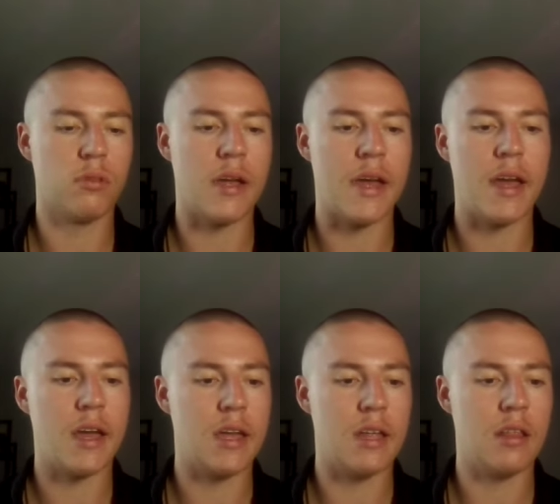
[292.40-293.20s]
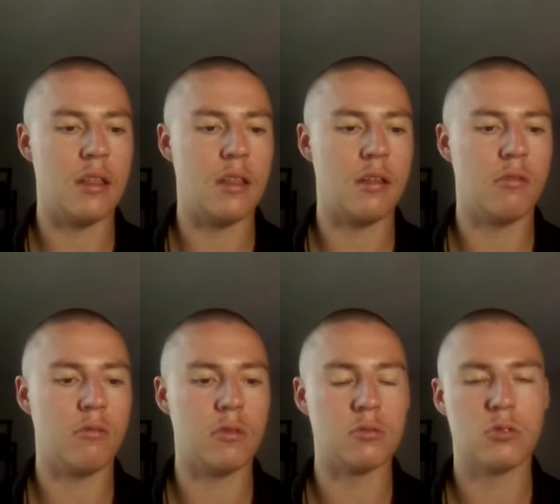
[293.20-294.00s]
play in it
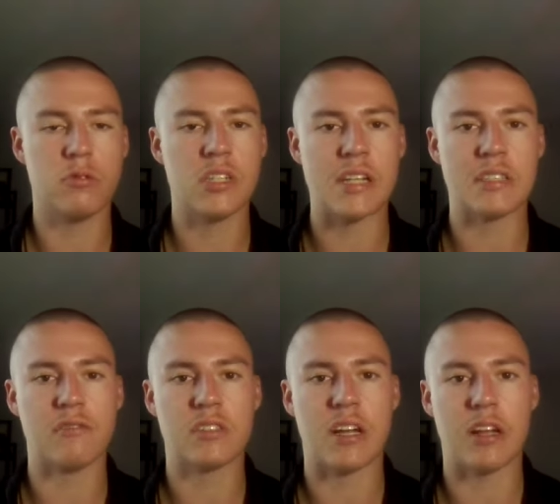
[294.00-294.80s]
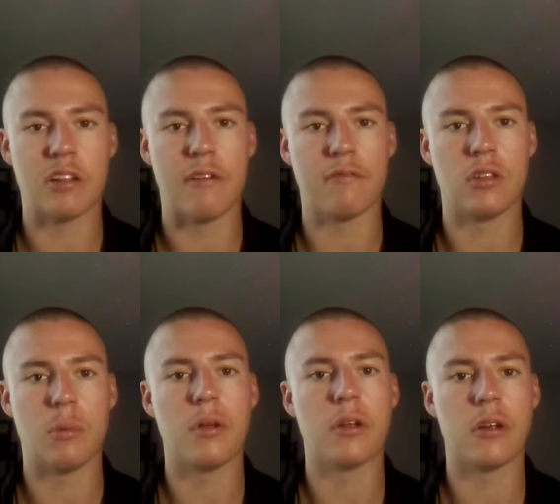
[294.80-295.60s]
was three tenths of a second left in
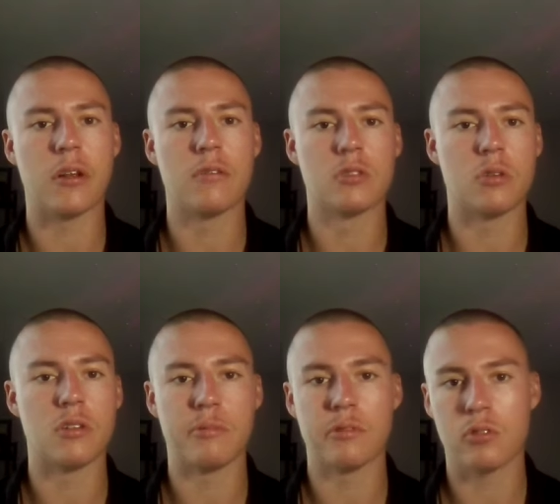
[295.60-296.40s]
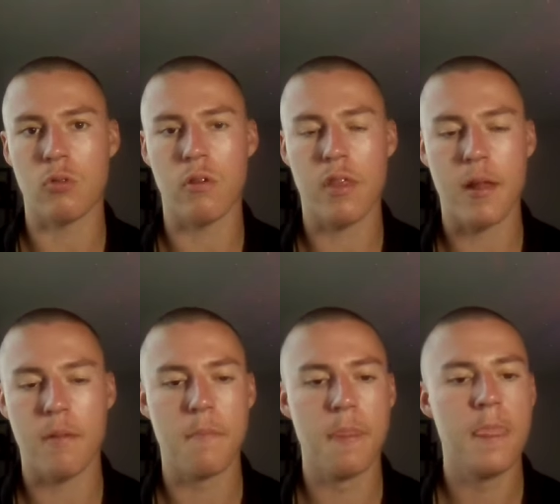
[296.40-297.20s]
the period, so he was able to score
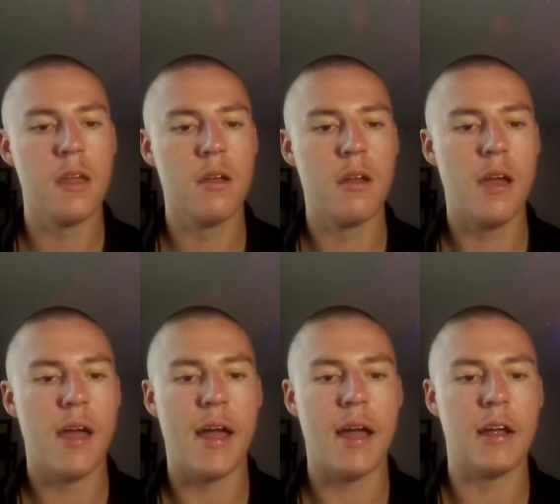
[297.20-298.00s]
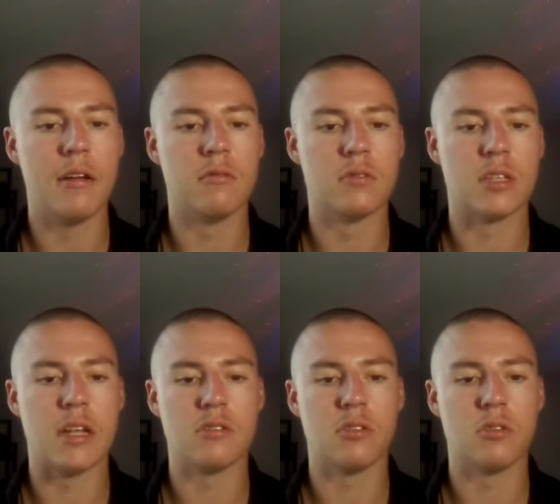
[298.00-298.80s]
then. And it was a
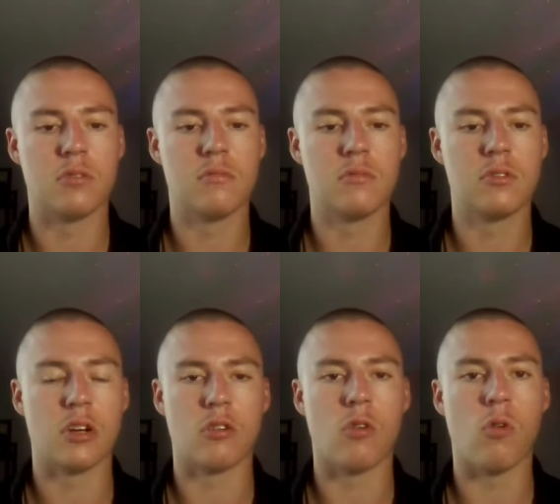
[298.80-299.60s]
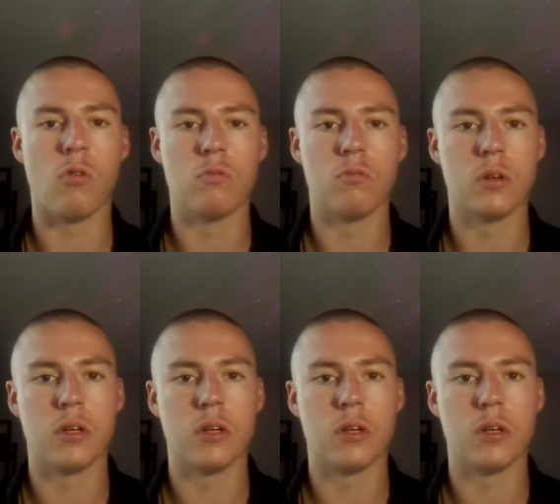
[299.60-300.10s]
nice little tuck goal